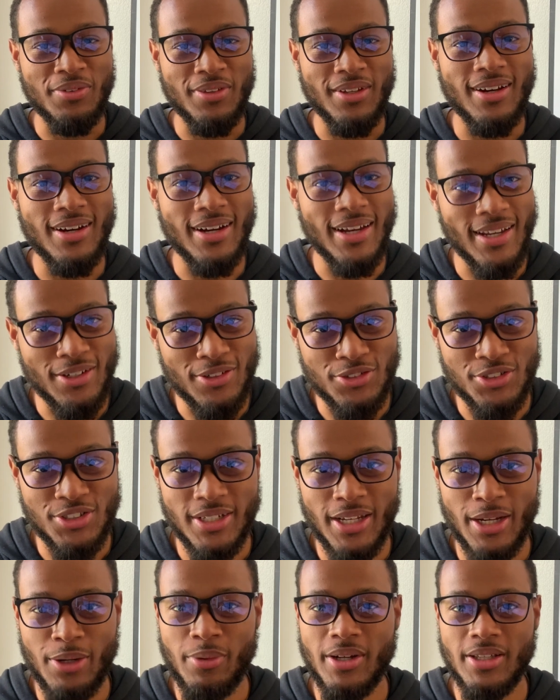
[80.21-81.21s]
of their energy.
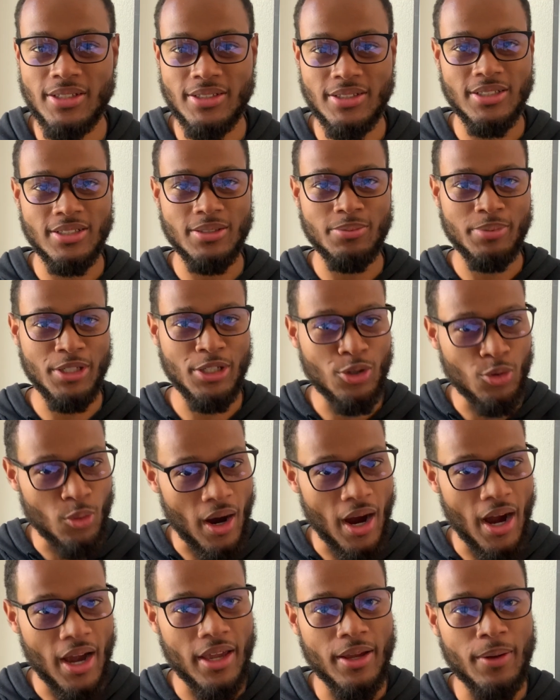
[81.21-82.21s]
They rather just be
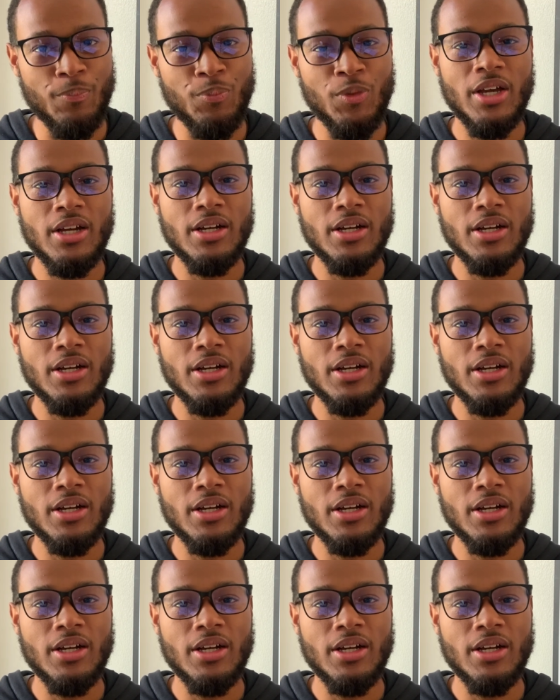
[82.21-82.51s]
quiet,